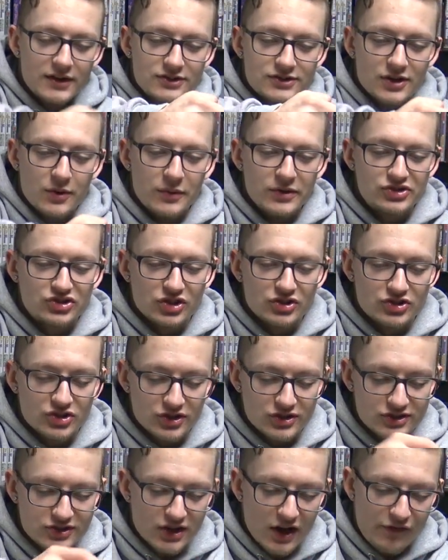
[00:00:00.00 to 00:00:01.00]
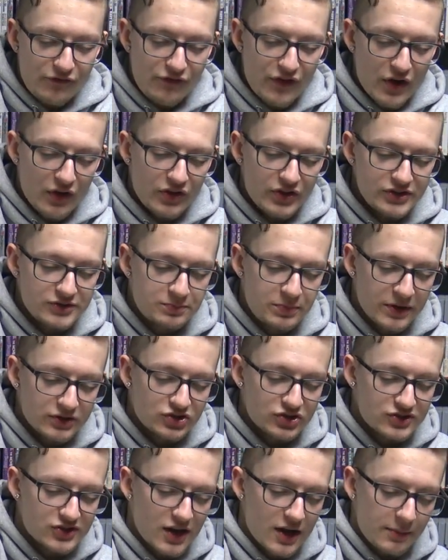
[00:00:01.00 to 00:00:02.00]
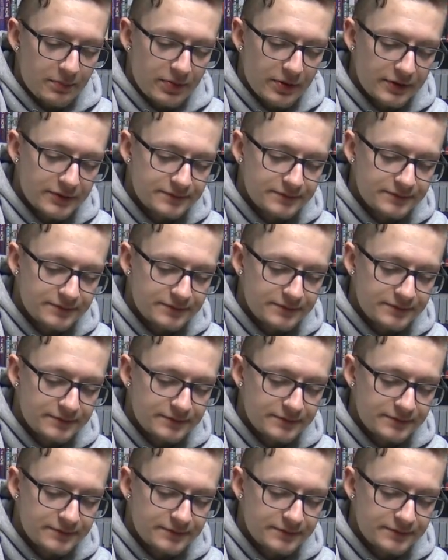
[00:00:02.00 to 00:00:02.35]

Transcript: So we should just uh, fill these bitches up.